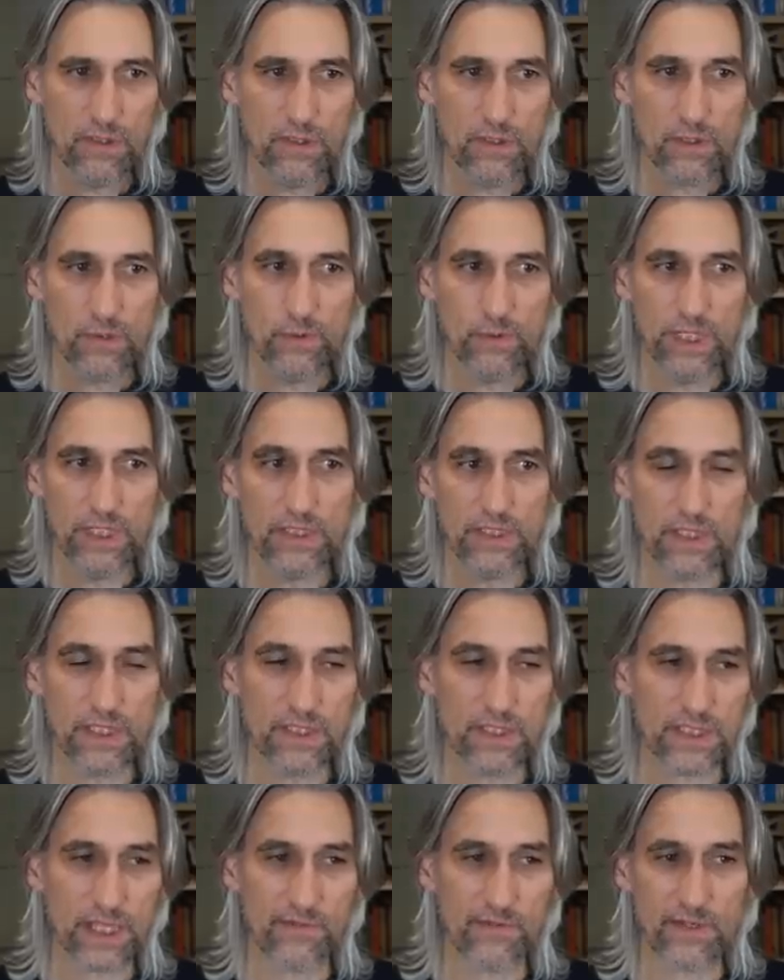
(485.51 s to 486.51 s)
queen d
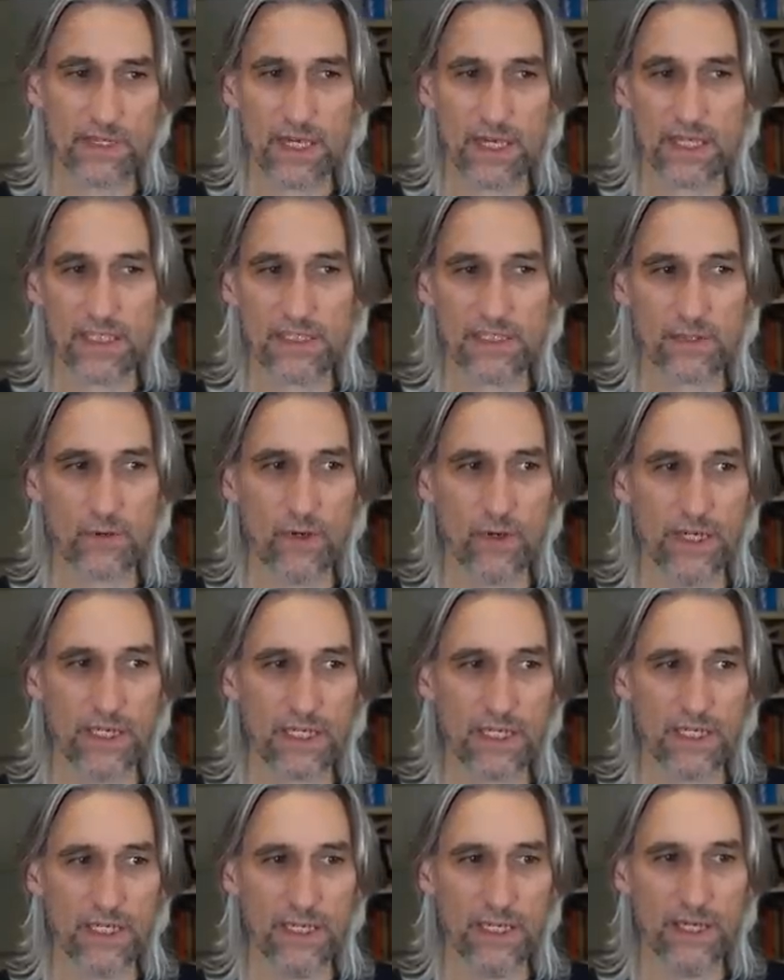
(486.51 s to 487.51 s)
seven, and it's quite
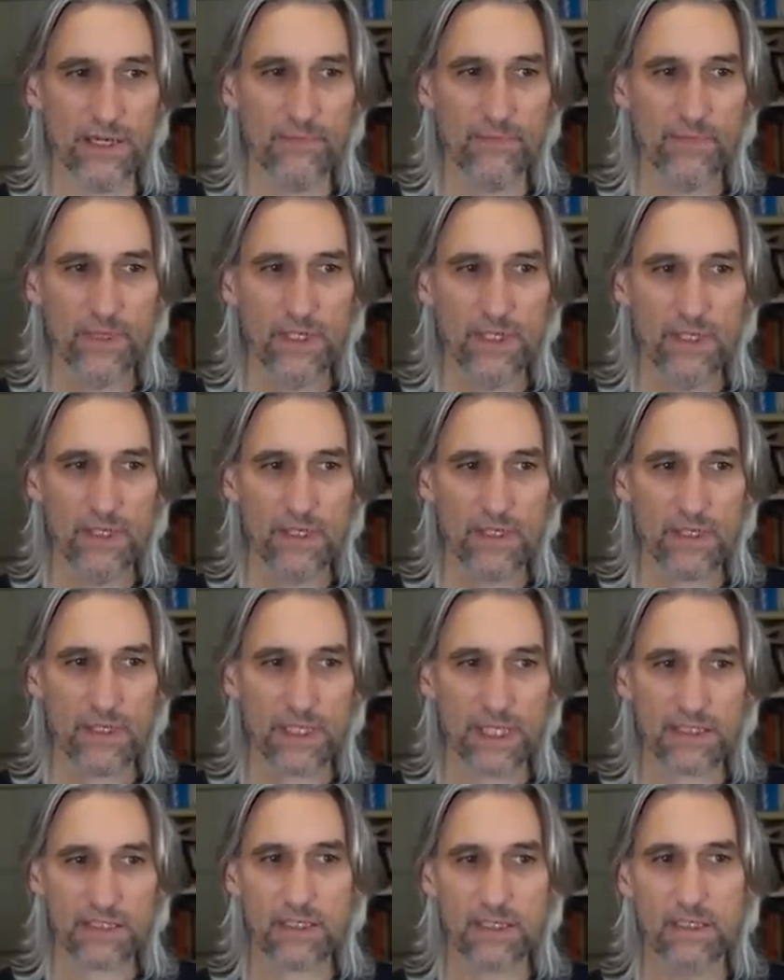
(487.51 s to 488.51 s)
clear that
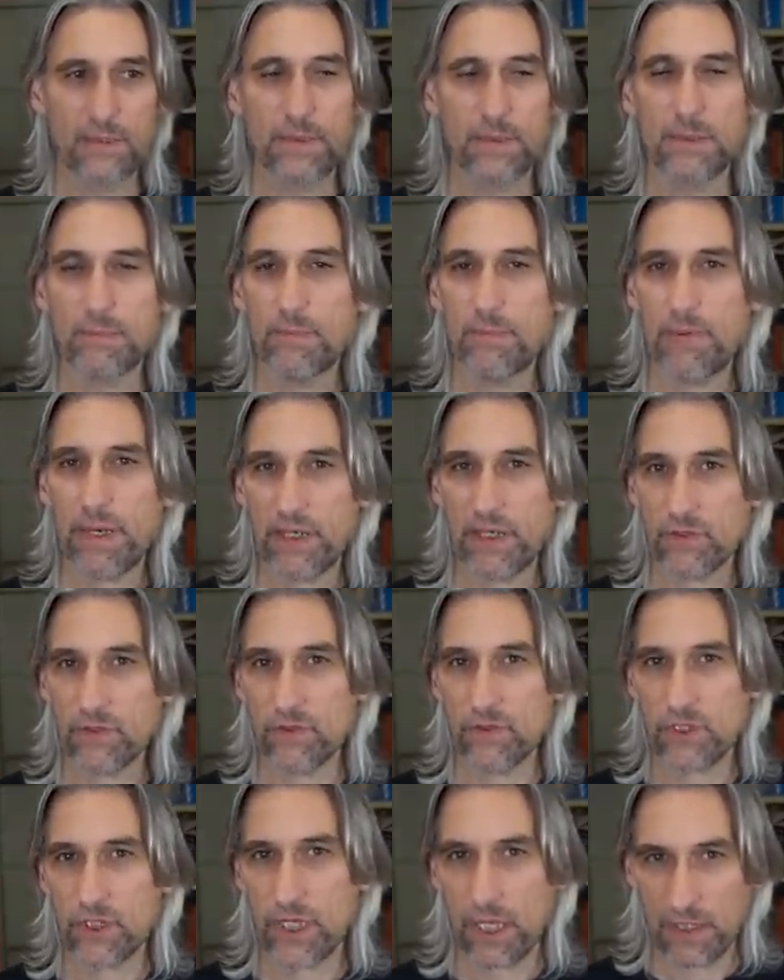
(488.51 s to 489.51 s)
that's going to be perpetual
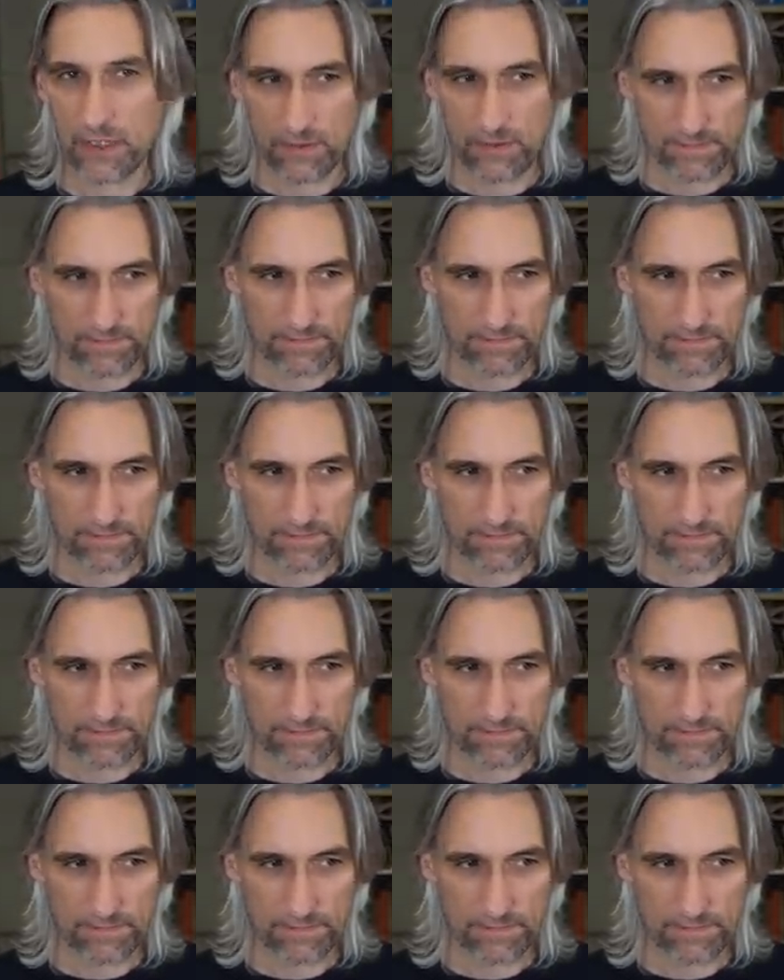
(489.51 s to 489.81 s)
check.